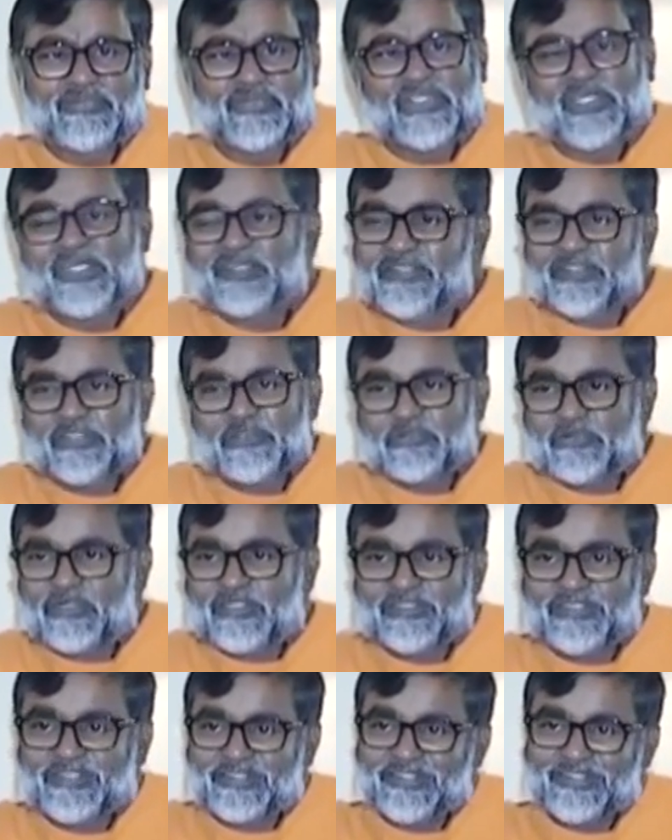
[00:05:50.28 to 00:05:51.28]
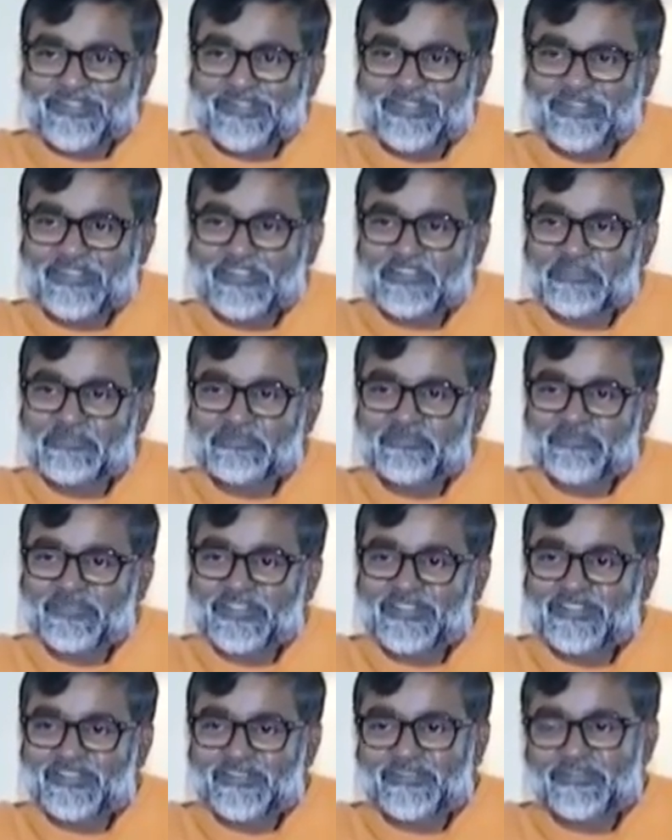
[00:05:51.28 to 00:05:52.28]
I take one thing at a time.
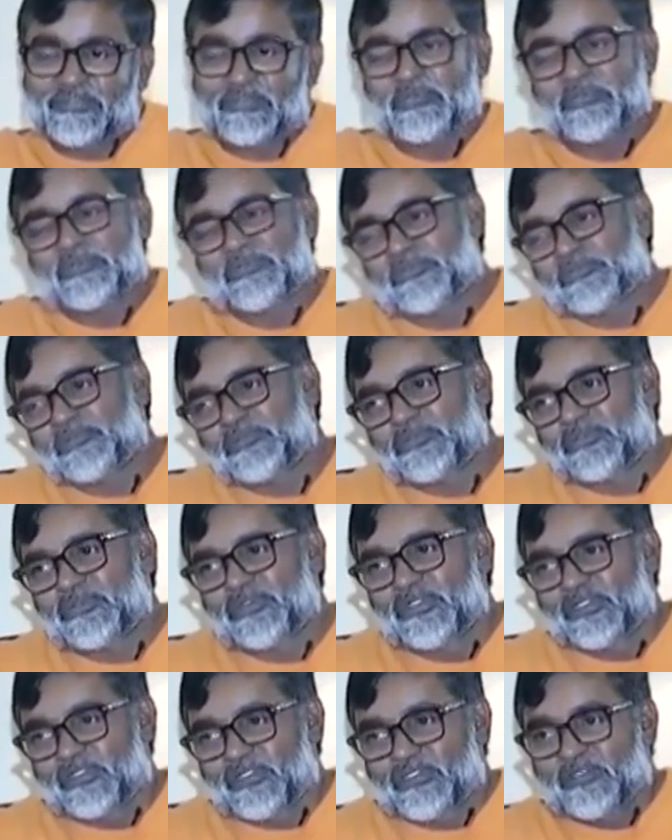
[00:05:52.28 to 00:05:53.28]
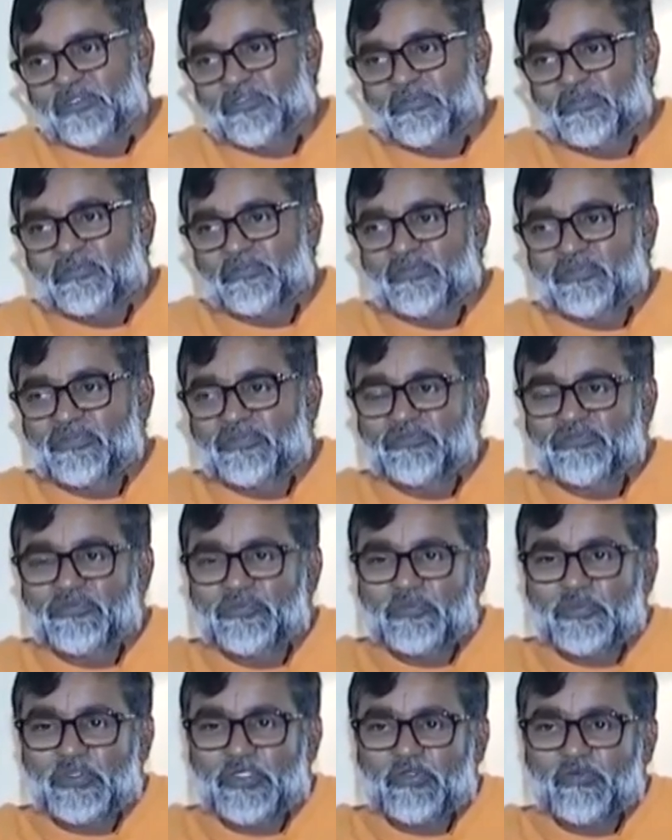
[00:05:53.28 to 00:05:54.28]
Like, so, a
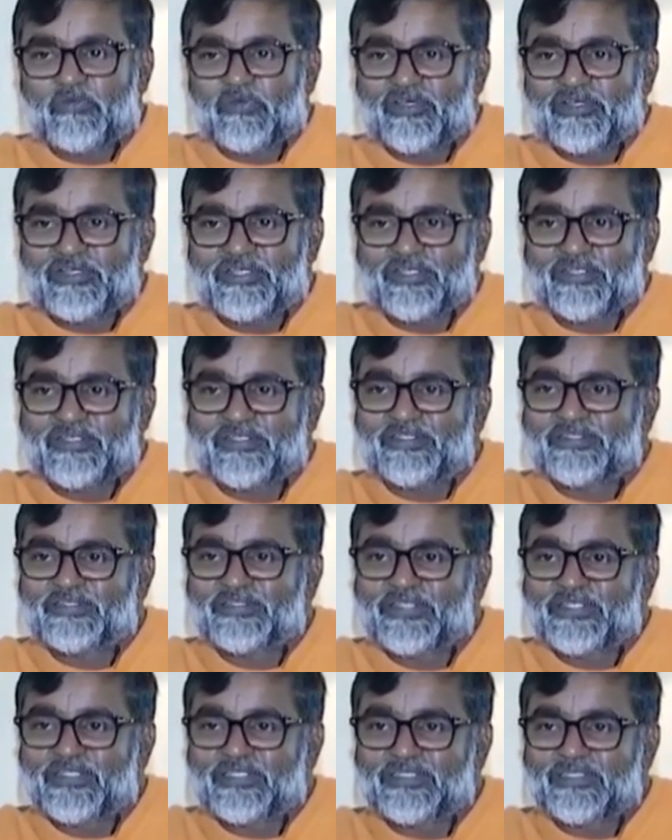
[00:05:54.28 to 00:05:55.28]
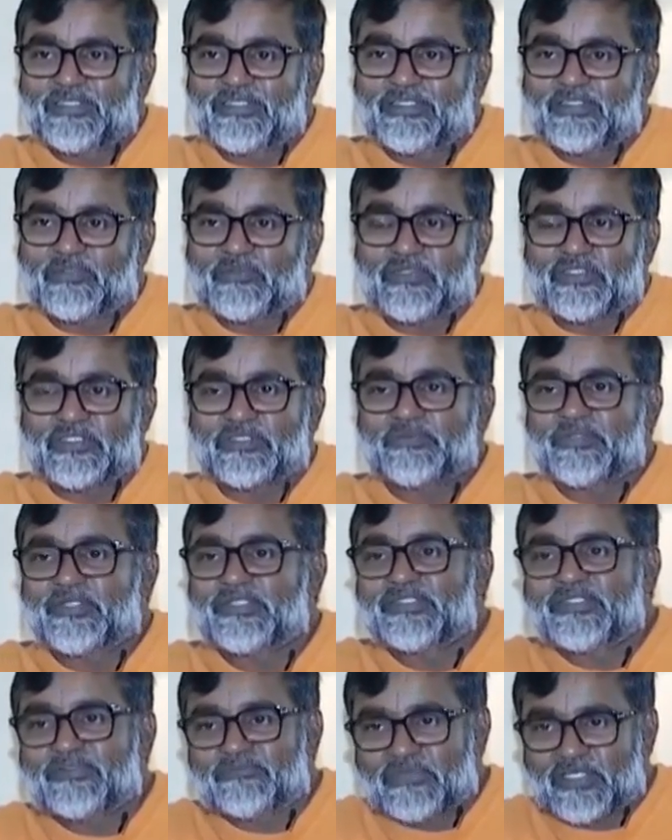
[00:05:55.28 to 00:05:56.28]
bit work here and there. Like, I want to
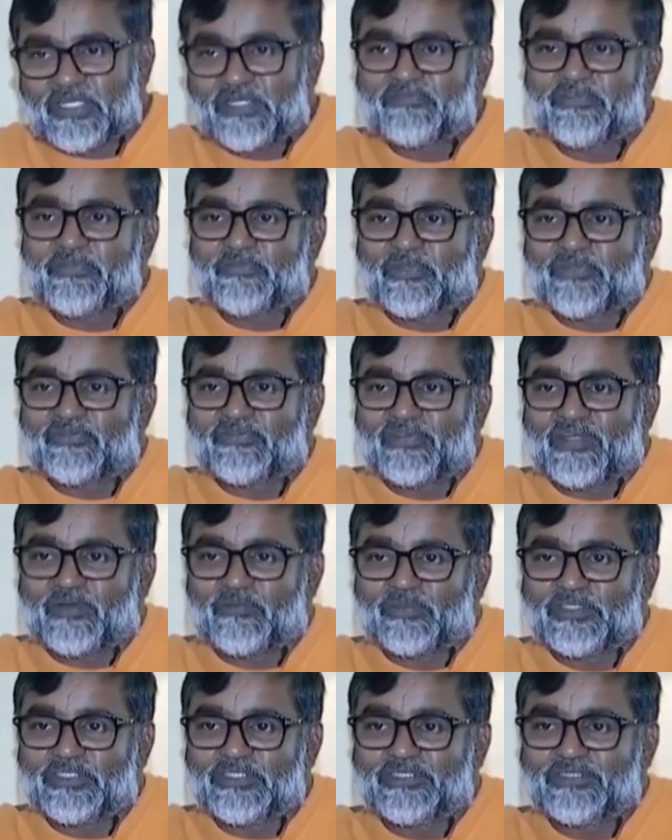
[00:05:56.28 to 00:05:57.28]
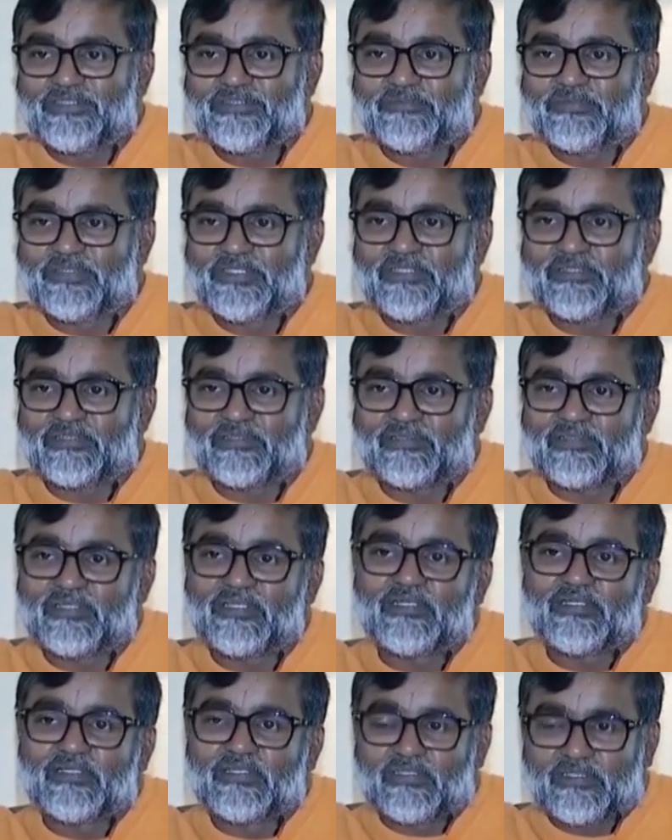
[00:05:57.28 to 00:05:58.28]
spend some time with my family. I mean,
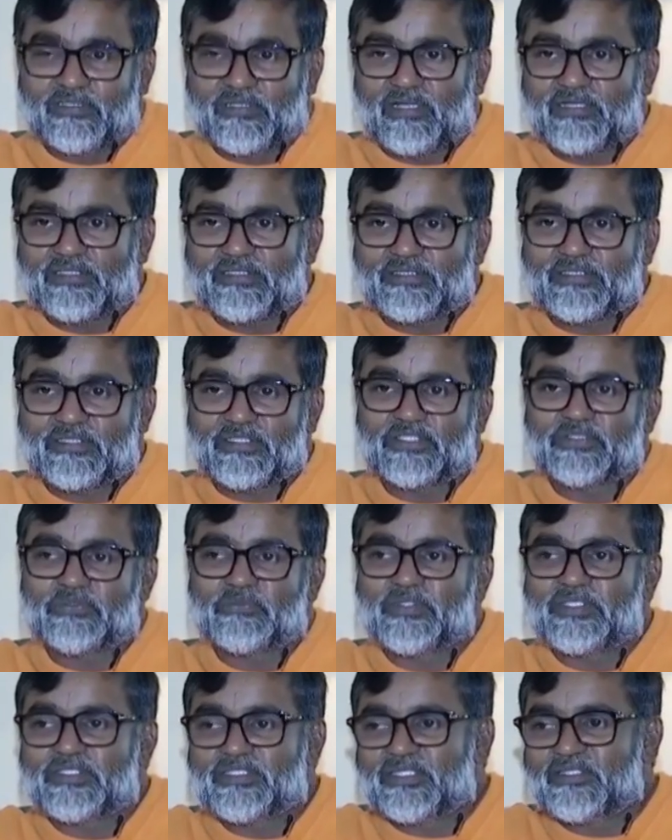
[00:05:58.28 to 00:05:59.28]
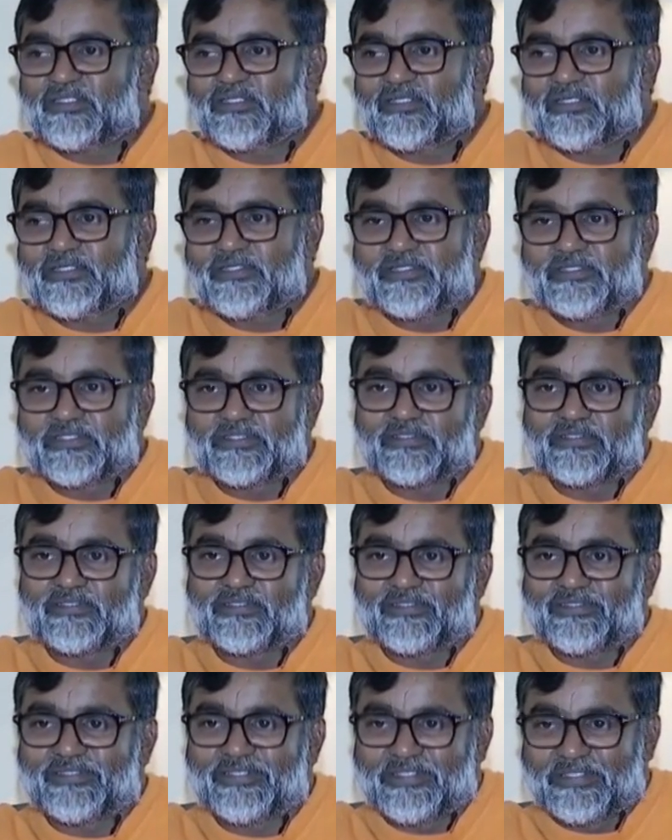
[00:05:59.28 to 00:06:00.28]
last 6 months, I think I
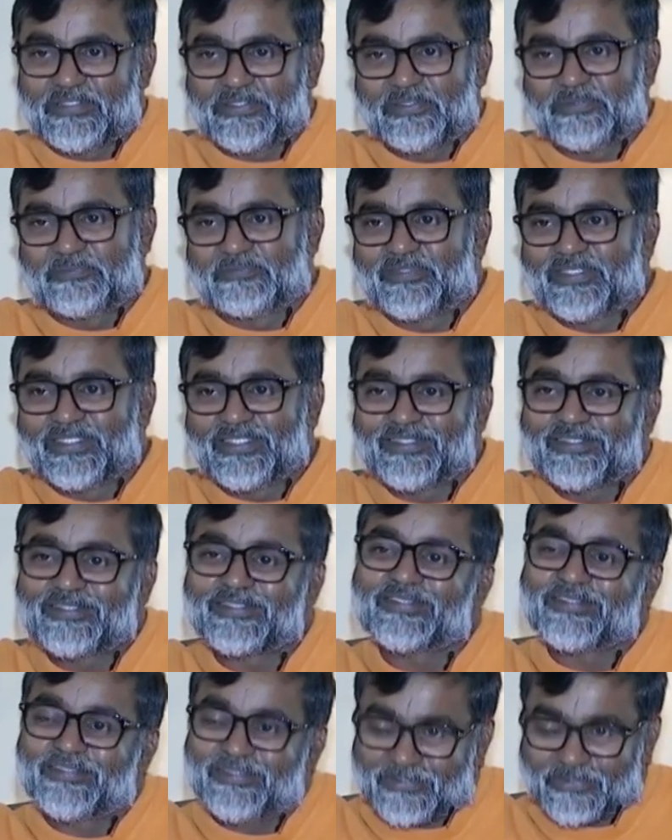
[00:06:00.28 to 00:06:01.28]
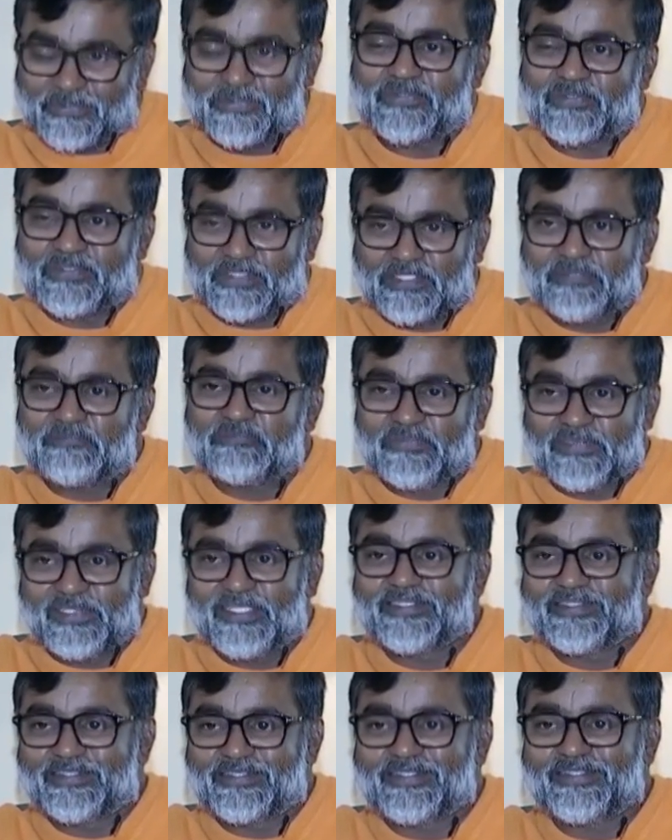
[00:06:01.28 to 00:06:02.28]
deserted. So, same,
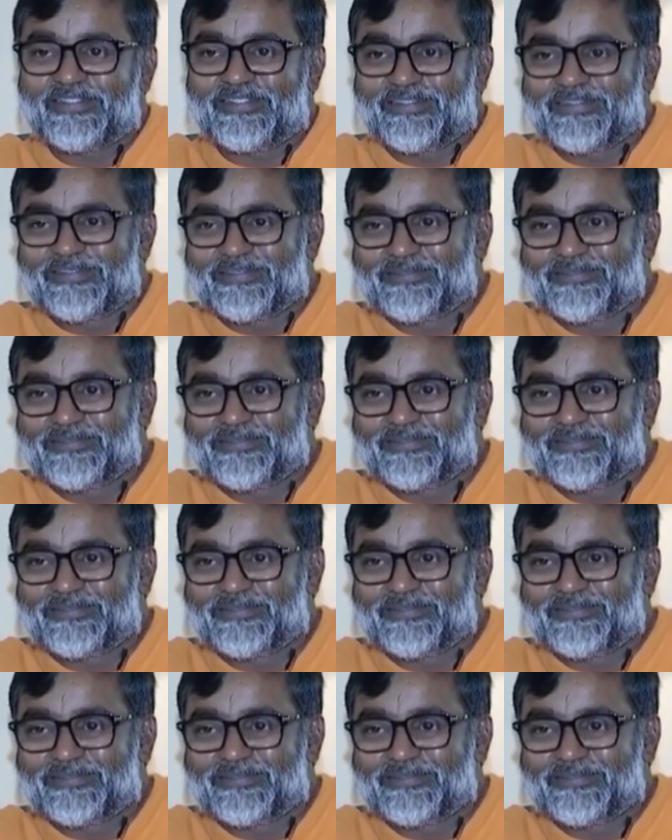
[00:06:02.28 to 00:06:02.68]
let's see.